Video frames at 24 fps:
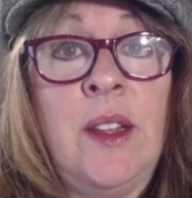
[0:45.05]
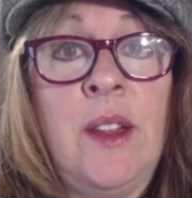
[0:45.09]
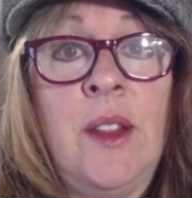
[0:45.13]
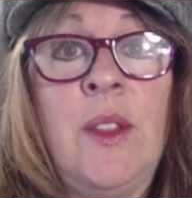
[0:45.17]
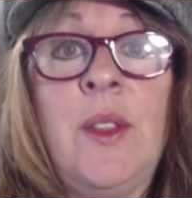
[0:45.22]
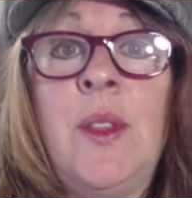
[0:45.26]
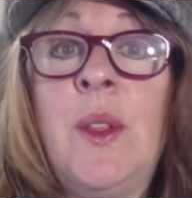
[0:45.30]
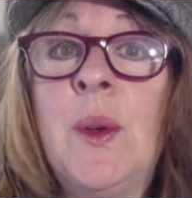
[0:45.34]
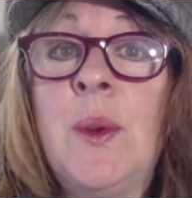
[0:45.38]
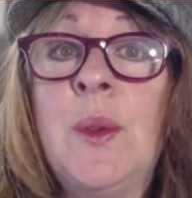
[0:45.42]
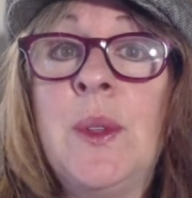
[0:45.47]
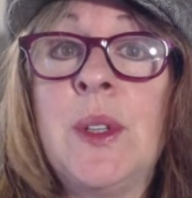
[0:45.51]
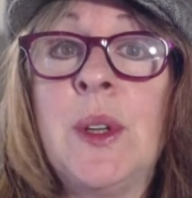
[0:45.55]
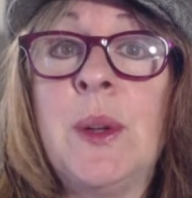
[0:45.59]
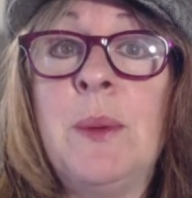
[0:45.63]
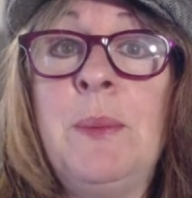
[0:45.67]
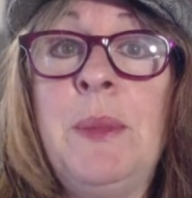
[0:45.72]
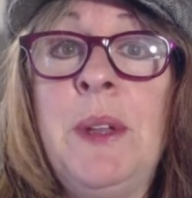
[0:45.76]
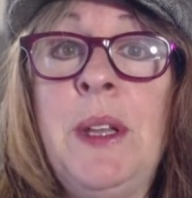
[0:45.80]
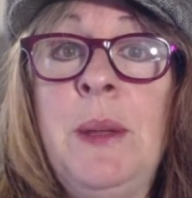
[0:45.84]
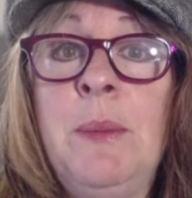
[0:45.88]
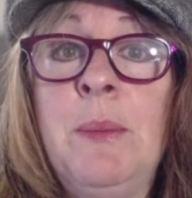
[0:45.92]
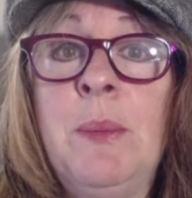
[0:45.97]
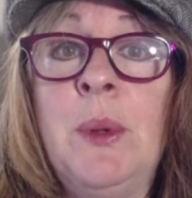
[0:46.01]
those are
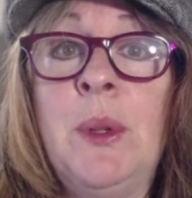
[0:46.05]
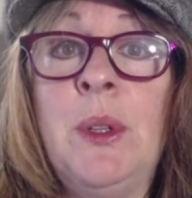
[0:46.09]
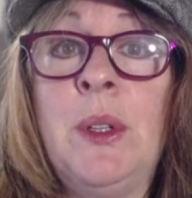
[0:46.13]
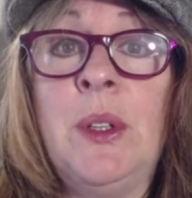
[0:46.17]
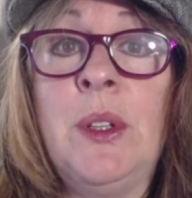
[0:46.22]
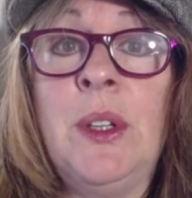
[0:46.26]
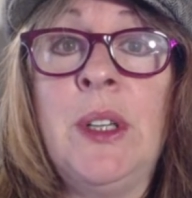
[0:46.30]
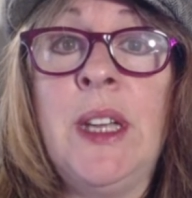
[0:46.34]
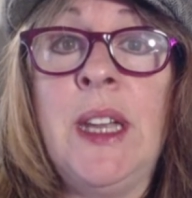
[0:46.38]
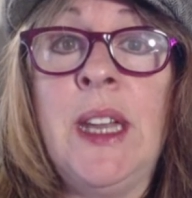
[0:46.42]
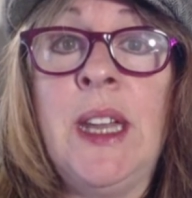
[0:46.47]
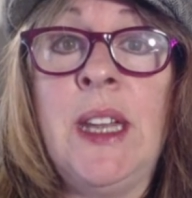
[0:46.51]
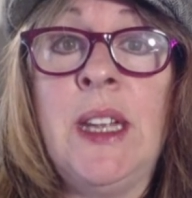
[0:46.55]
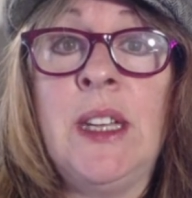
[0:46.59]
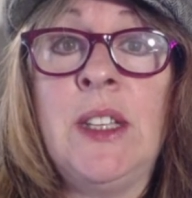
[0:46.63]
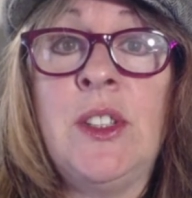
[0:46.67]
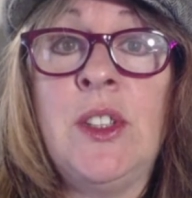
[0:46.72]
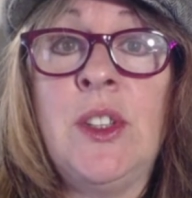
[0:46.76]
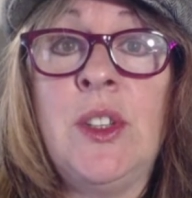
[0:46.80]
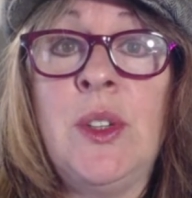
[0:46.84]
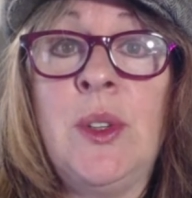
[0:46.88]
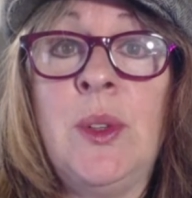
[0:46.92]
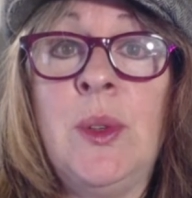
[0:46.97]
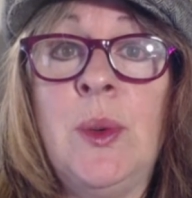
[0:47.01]
people looking
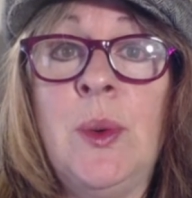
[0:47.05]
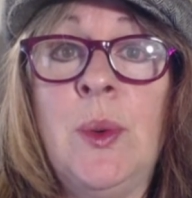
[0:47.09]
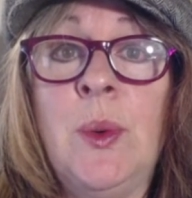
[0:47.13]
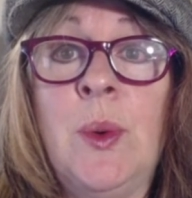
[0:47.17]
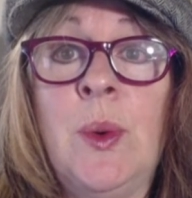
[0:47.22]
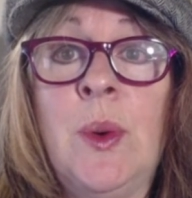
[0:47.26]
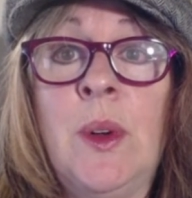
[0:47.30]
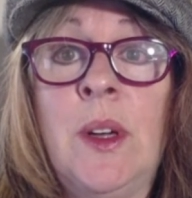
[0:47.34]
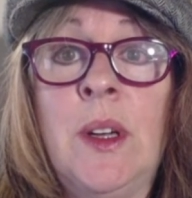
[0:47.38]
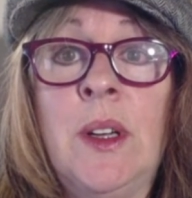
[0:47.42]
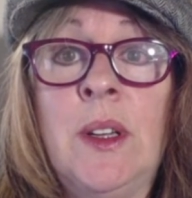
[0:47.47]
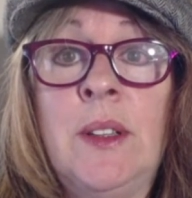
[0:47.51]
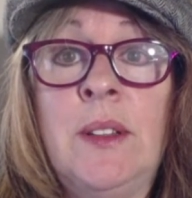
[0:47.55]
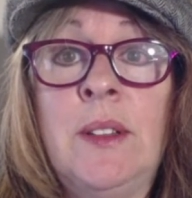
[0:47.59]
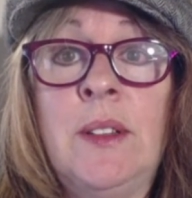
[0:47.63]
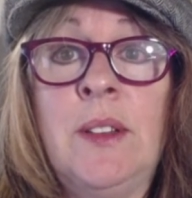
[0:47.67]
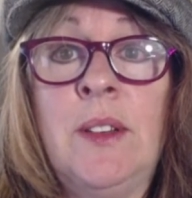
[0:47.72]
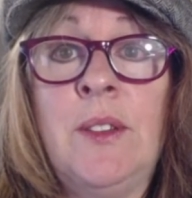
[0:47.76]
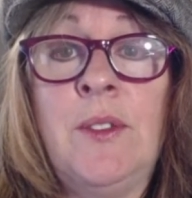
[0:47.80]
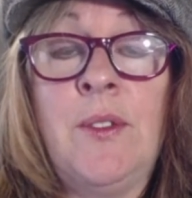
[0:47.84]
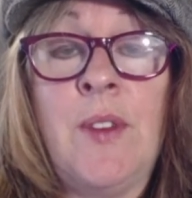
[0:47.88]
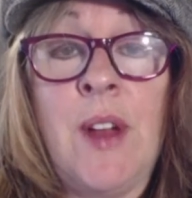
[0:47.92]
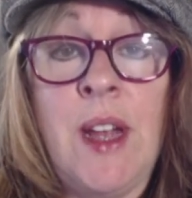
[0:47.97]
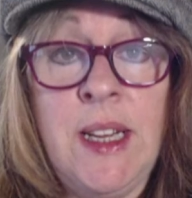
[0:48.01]
to
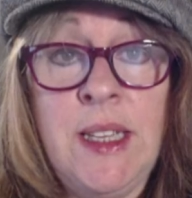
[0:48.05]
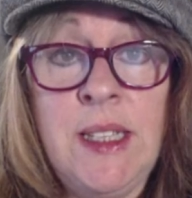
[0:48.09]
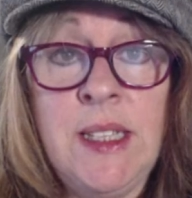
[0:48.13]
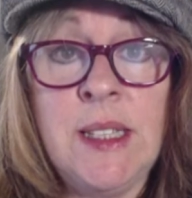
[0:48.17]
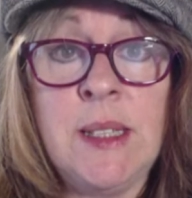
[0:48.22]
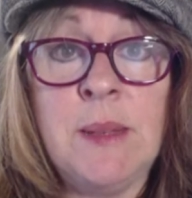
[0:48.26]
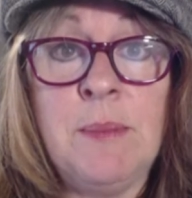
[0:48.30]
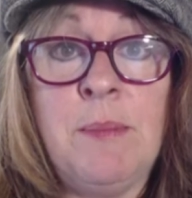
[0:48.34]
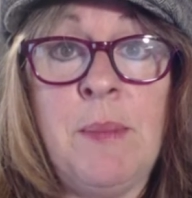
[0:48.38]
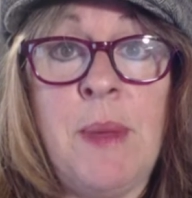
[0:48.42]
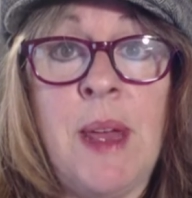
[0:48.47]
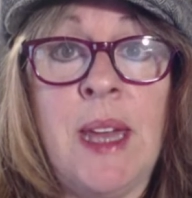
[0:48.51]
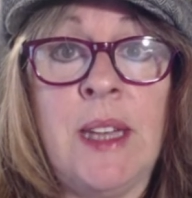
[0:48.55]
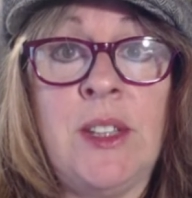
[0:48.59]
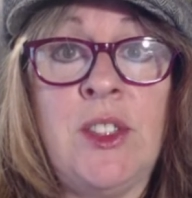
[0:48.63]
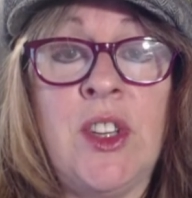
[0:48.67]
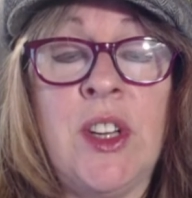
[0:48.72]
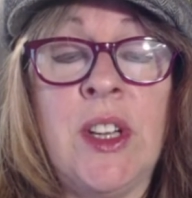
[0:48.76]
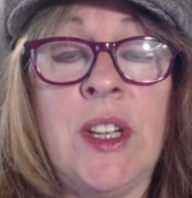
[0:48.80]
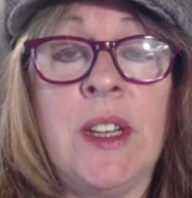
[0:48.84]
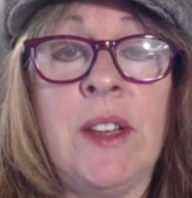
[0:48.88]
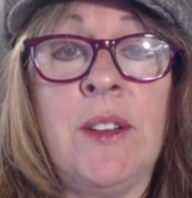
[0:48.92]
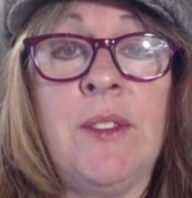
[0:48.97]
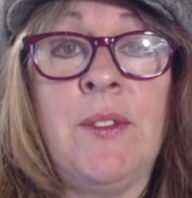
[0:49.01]
find some
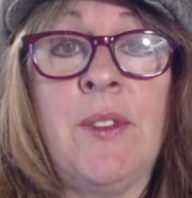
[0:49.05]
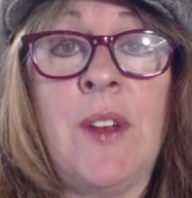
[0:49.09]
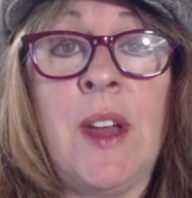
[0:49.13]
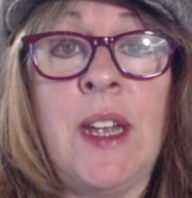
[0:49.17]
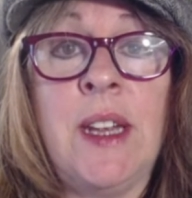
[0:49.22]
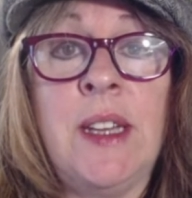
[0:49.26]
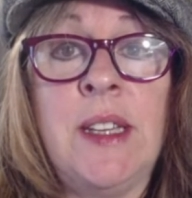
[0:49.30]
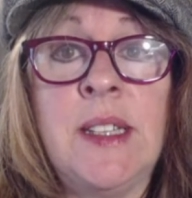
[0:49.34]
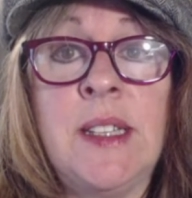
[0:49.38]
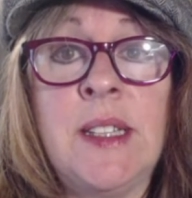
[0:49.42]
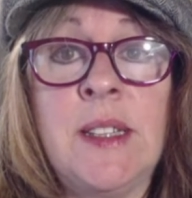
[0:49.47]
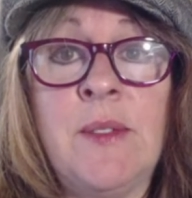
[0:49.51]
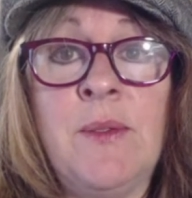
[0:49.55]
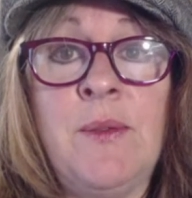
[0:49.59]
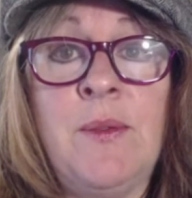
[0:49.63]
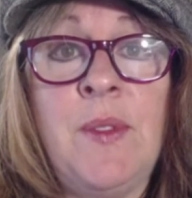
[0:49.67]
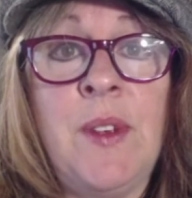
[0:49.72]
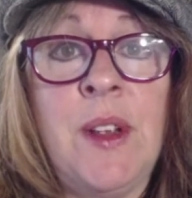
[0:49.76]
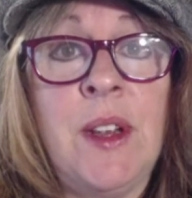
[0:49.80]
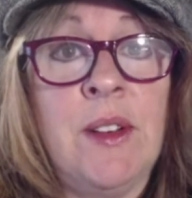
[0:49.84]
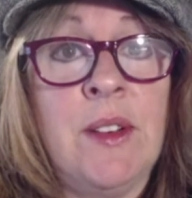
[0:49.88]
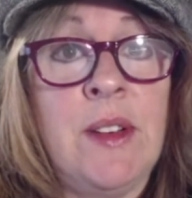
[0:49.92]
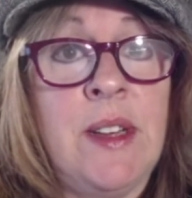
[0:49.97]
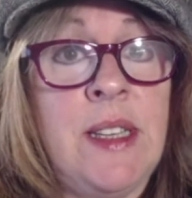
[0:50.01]
magic, find some
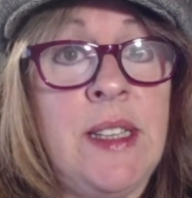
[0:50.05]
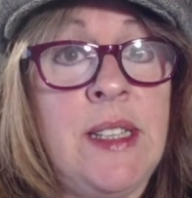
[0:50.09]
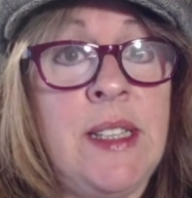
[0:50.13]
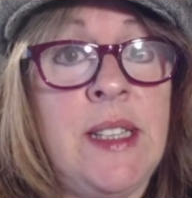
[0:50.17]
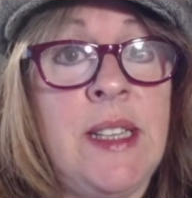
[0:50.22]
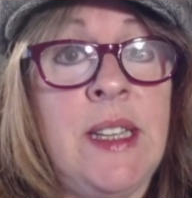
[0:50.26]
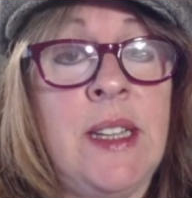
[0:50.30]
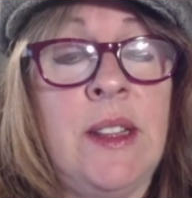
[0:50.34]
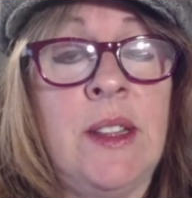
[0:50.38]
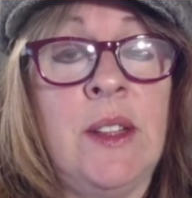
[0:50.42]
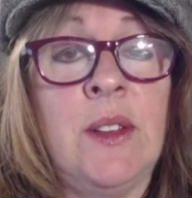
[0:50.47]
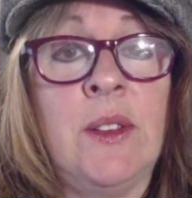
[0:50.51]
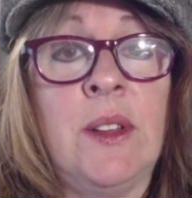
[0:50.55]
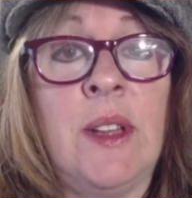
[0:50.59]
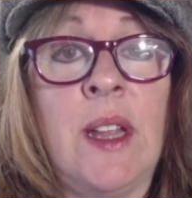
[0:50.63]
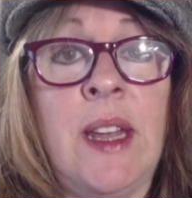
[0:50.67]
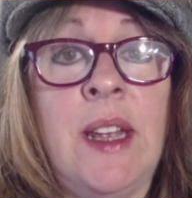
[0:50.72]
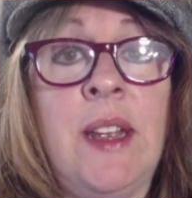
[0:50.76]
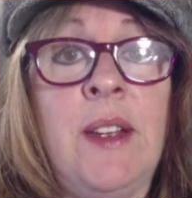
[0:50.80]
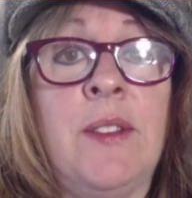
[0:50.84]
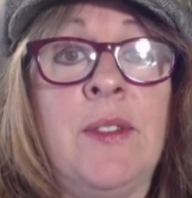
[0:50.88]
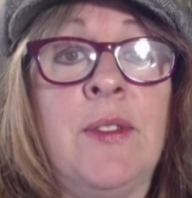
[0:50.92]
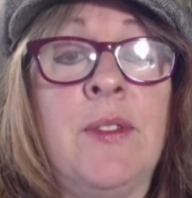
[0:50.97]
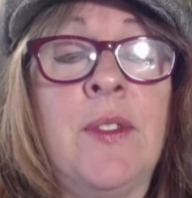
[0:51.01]
fairies in their
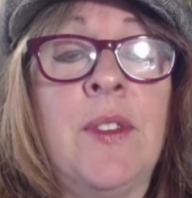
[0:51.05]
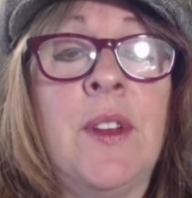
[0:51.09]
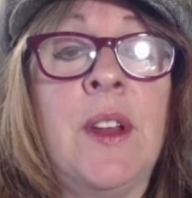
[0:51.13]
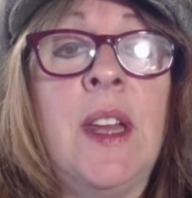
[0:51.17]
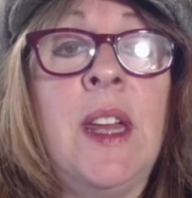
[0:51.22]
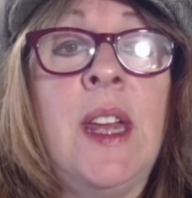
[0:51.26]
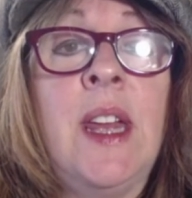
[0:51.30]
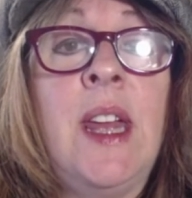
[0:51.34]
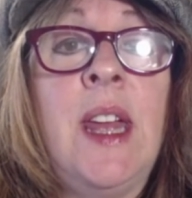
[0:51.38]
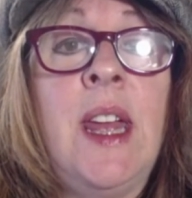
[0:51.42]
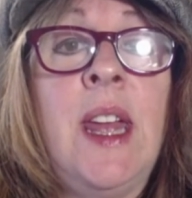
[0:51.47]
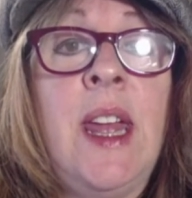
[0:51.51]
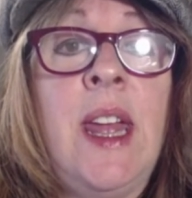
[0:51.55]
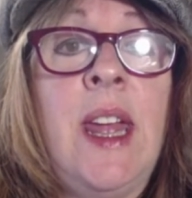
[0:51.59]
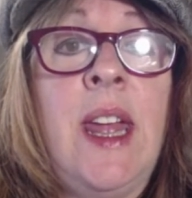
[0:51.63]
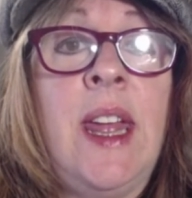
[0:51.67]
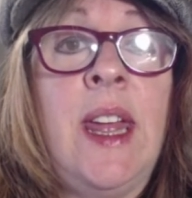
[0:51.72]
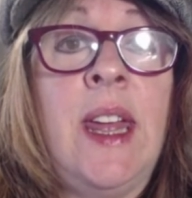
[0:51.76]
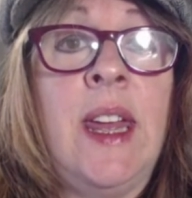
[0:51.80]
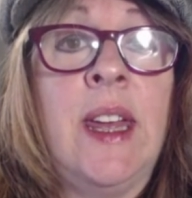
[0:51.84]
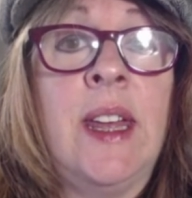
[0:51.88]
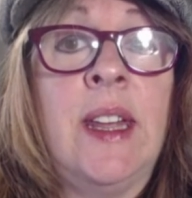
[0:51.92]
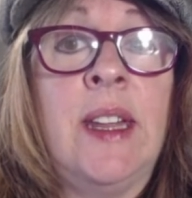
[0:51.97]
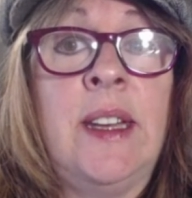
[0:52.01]
life,
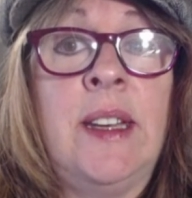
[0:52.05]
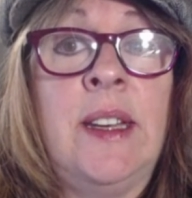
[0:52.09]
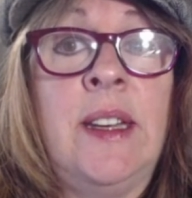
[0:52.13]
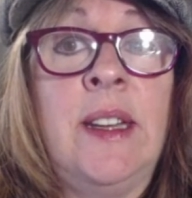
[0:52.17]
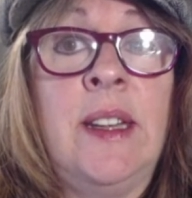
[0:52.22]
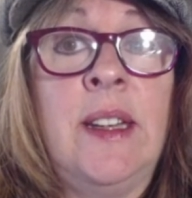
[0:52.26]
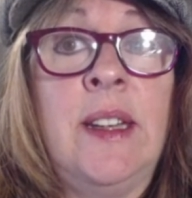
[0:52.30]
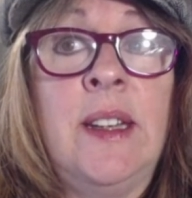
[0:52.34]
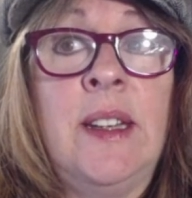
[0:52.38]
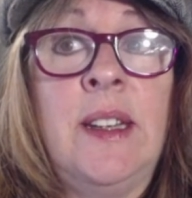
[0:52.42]
and